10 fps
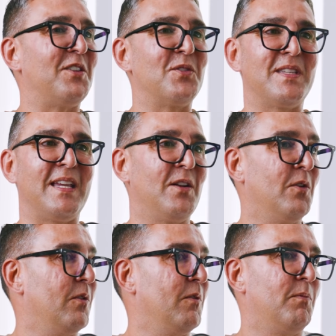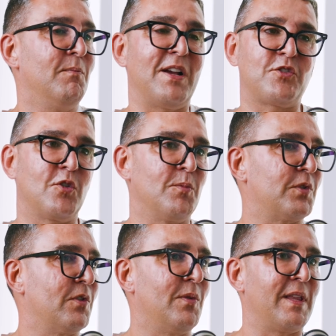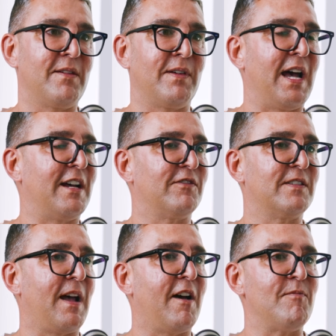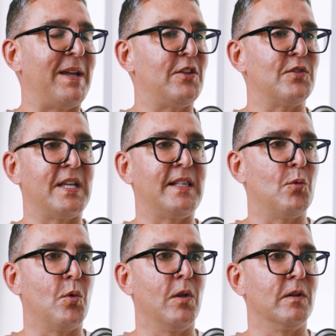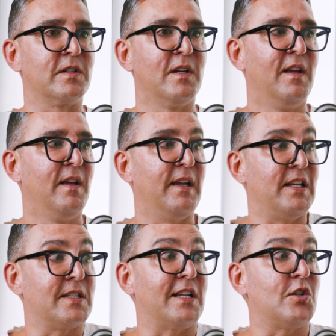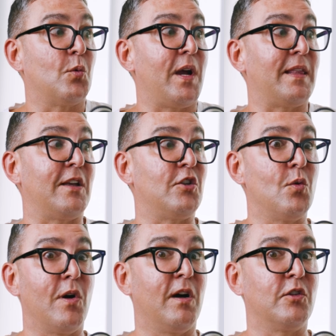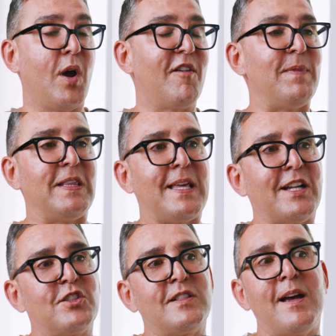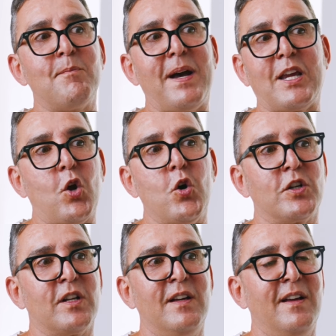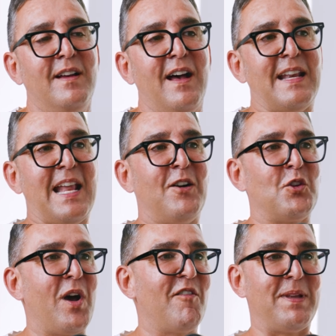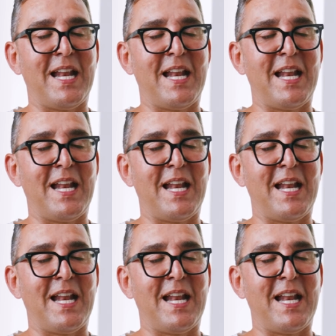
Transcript: you see, mushrooms or whatever have made you see the world in such a way that you have been touched by God, and now you have been